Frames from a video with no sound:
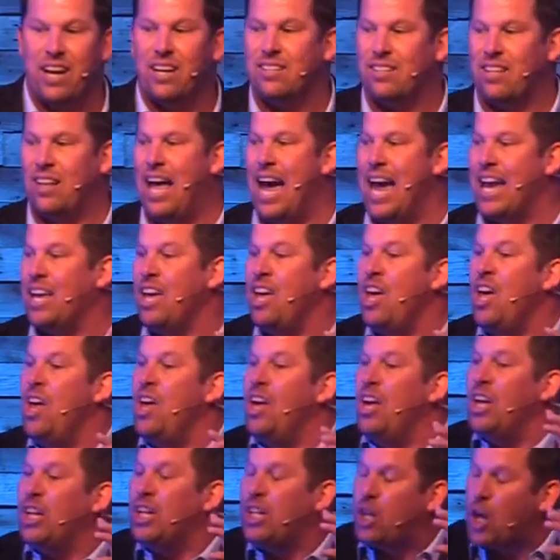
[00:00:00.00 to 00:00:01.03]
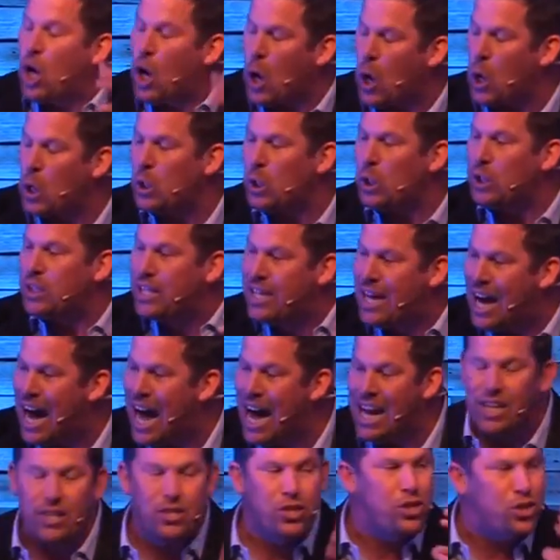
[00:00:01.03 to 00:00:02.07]
is like curdled
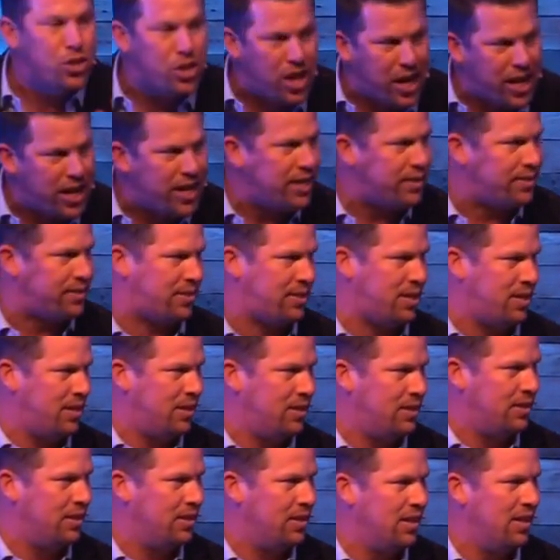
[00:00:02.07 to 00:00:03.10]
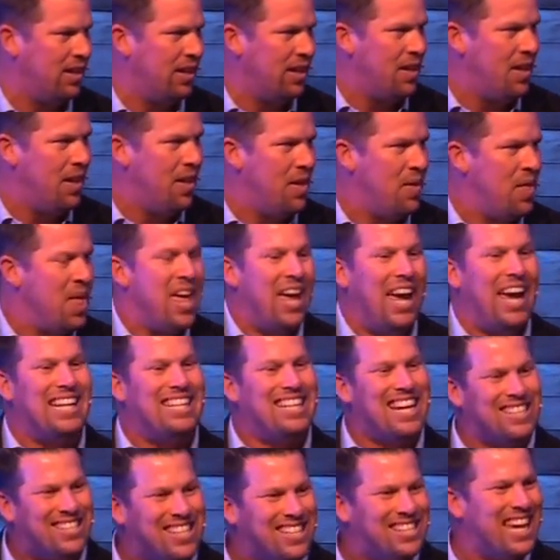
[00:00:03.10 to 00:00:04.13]
cottage cheese. It
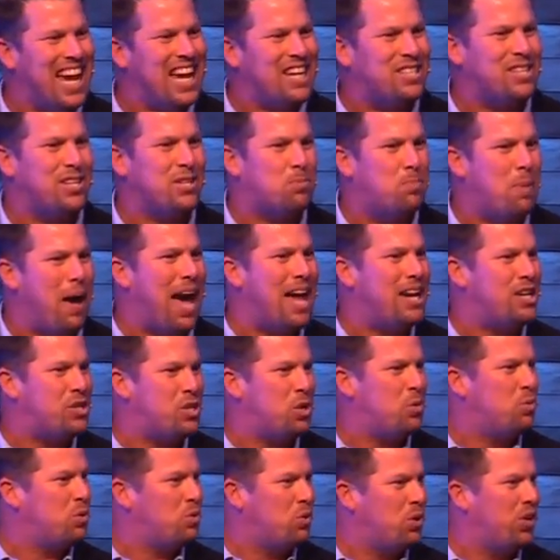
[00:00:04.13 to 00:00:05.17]
doesn't taste as bad as you would